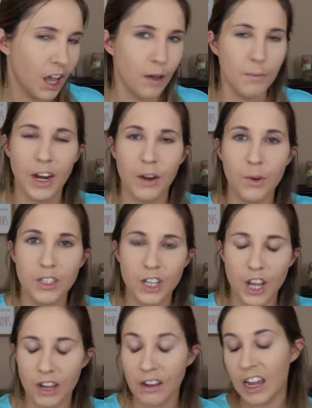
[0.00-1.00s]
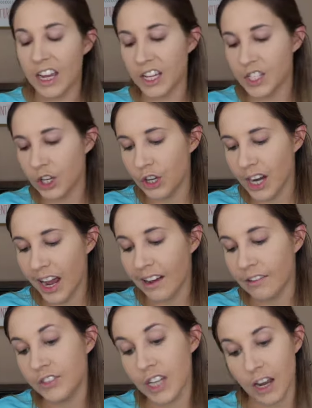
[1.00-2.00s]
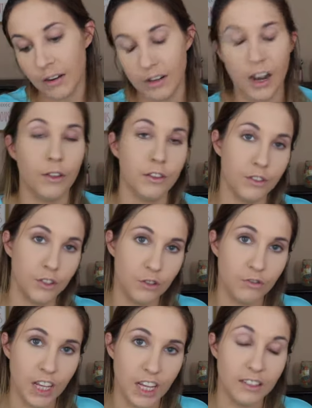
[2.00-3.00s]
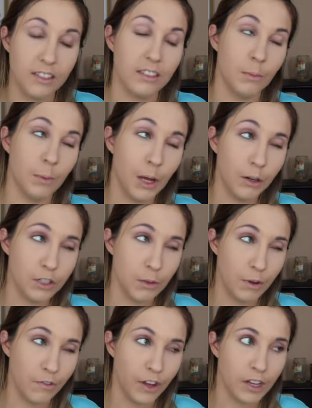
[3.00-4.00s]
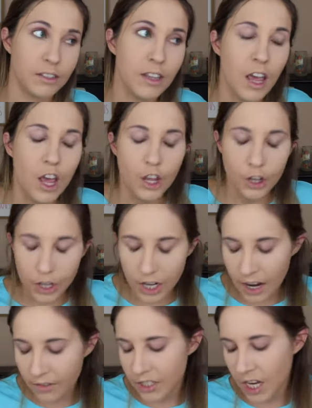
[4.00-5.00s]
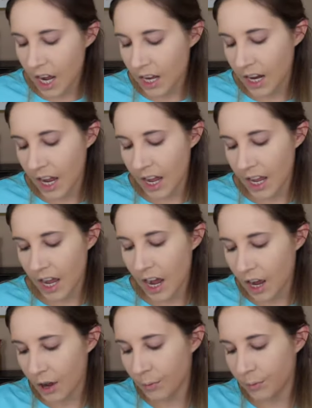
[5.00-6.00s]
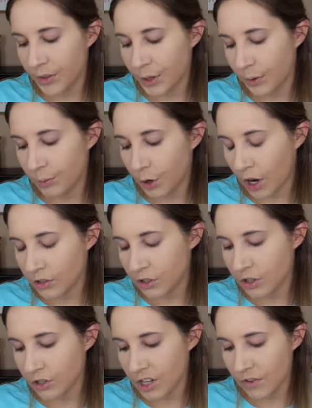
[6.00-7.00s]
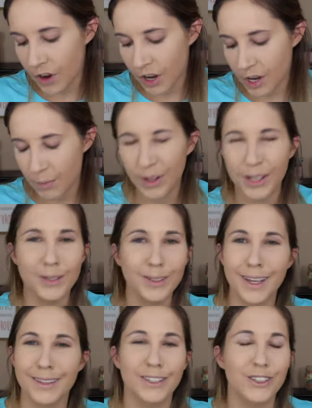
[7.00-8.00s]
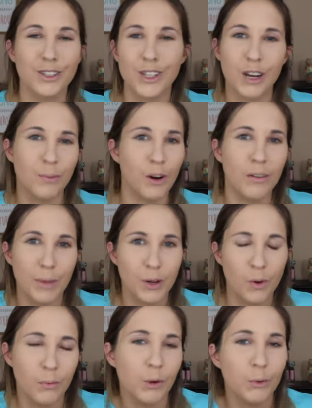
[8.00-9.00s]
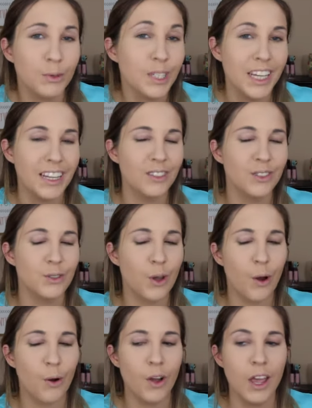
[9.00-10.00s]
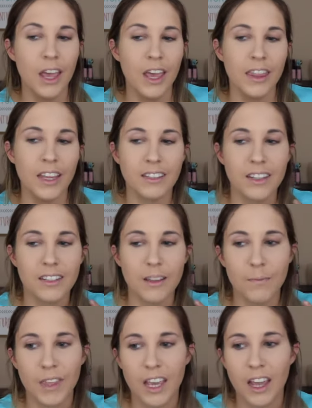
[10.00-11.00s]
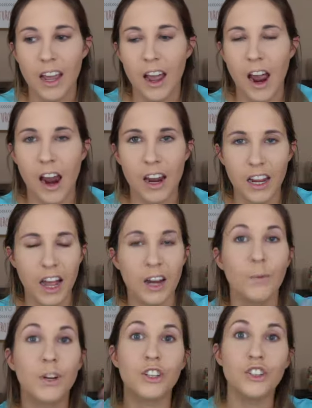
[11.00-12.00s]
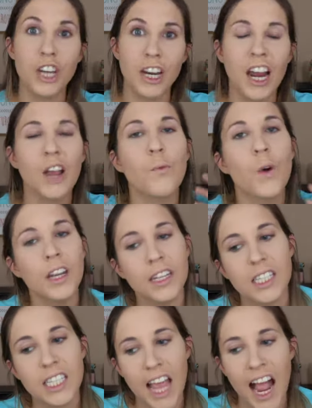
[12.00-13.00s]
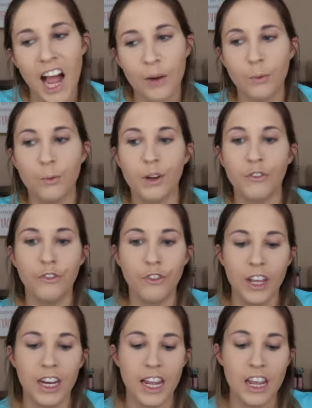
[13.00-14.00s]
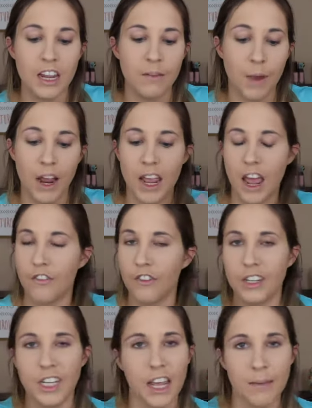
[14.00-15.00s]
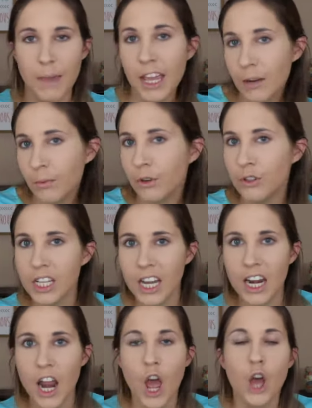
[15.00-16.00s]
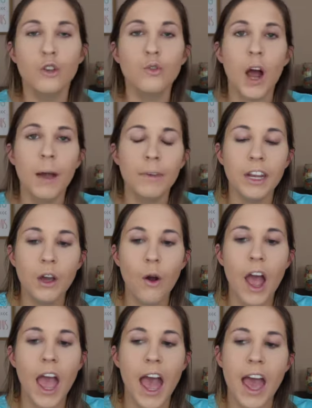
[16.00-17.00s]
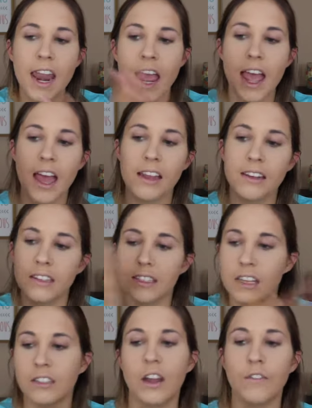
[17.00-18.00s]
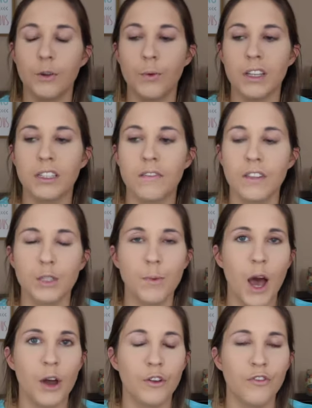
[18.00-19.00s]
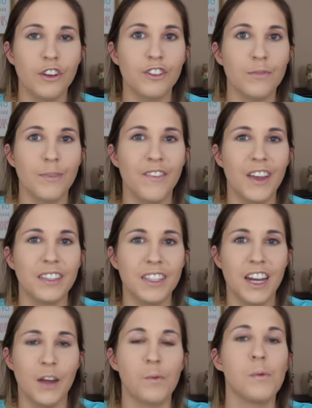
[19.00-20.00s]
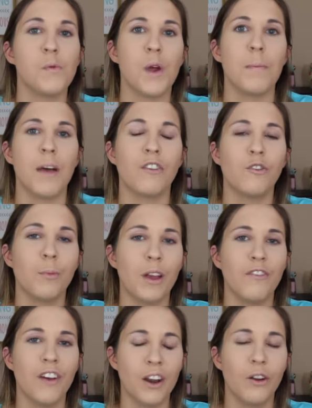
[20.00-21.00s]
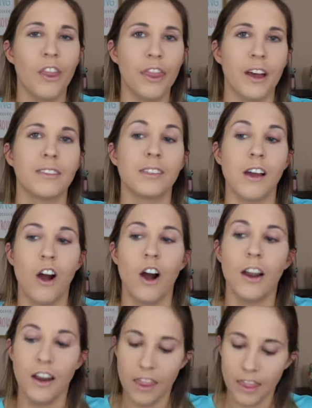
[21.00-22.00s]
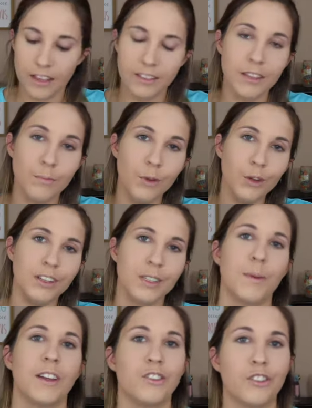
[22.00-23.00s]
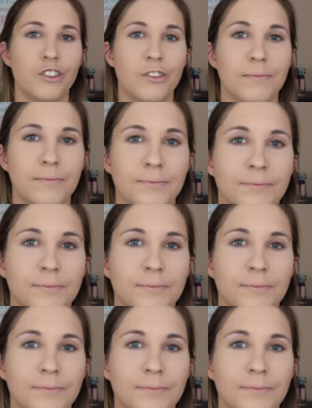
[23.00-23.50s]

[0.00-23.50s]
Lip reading: I guess I could have done, now it's too late since the powder's on my face, could have done a liquid bronzer and stuff on it, but again, that's just not part of my normal routine, so that's not something I kind of wanted to share. I wanted to see how it would fit in my everyday makeup routine. So I'm going to go ahead and dust off the rest of this powder, finish up my face, and I will be right back for my final thoughts on this beauty sponge.